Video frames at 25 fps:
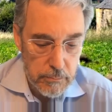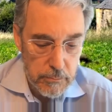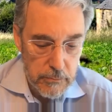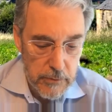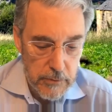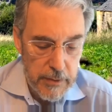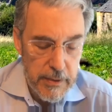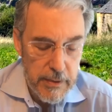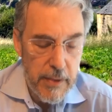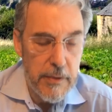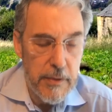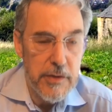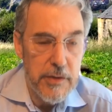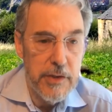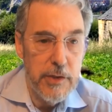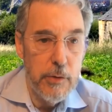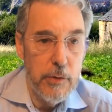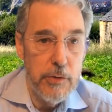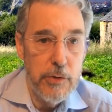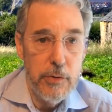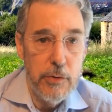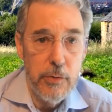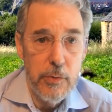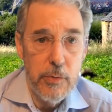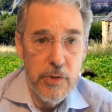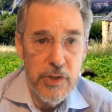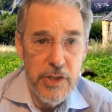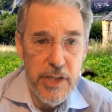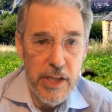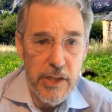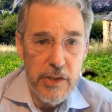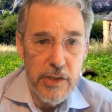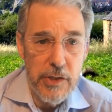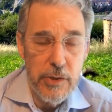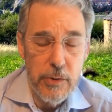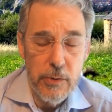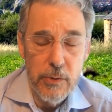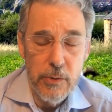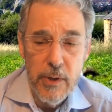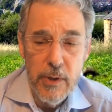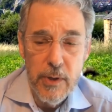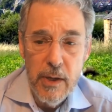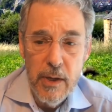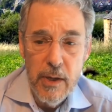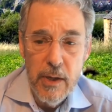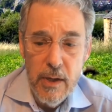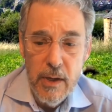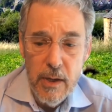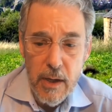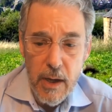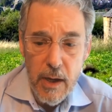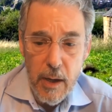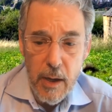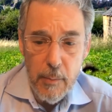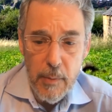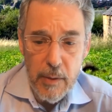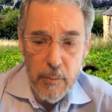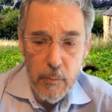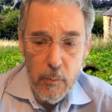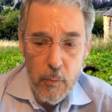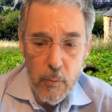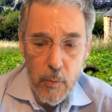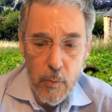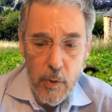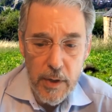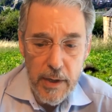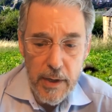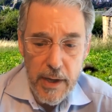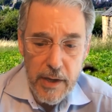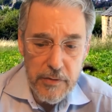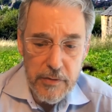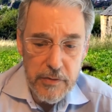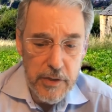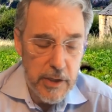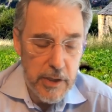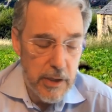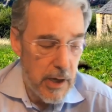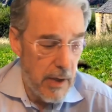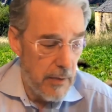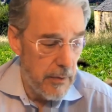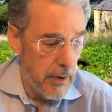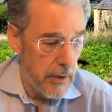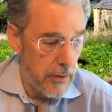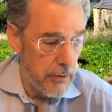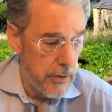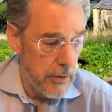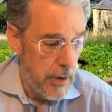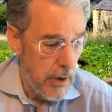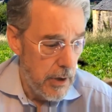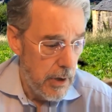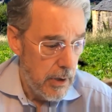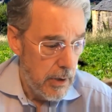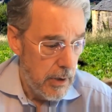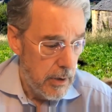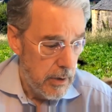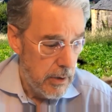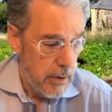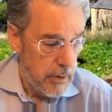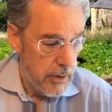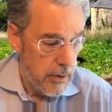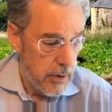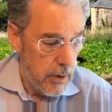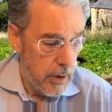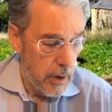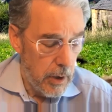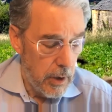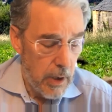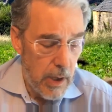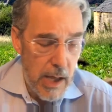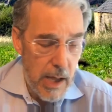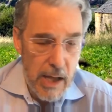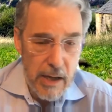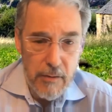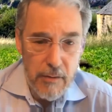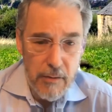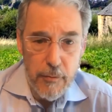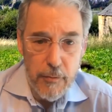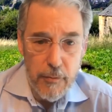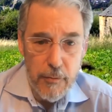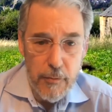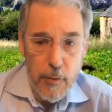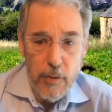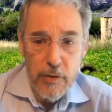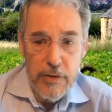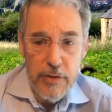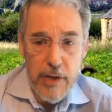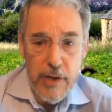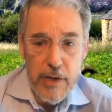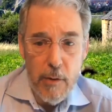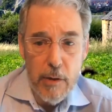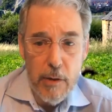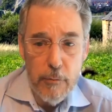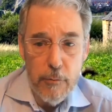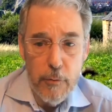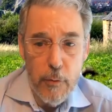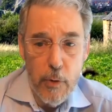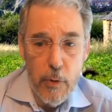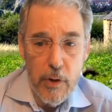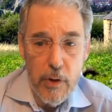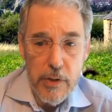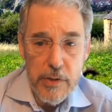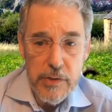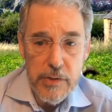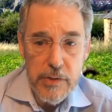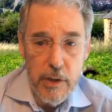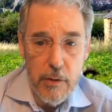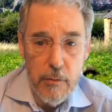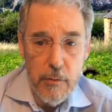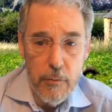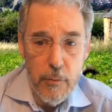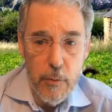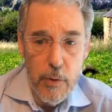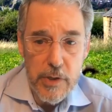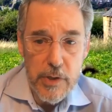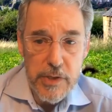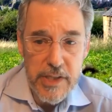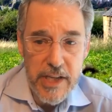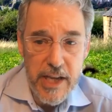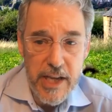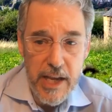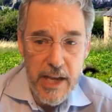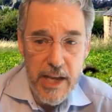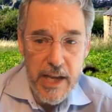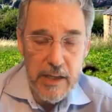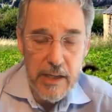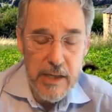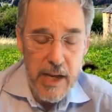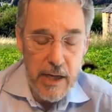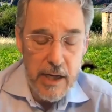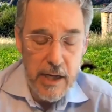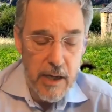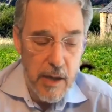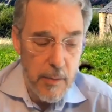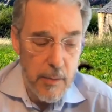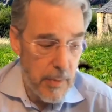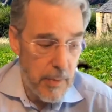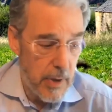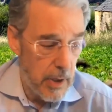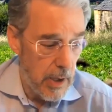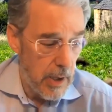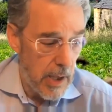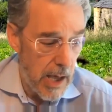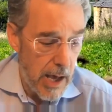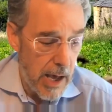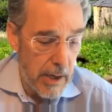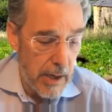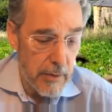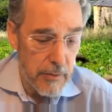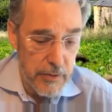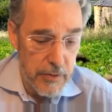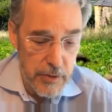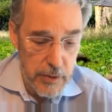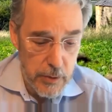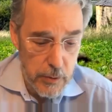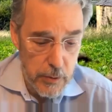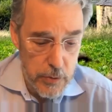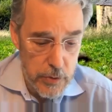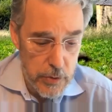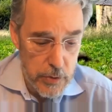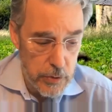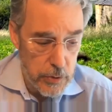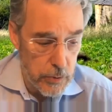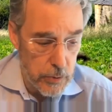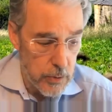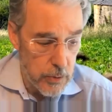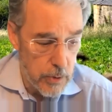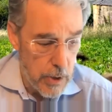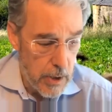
CO2 sticks to. One last thing on this. A lot of focus now on forests, and forests can take up a lot of CO2.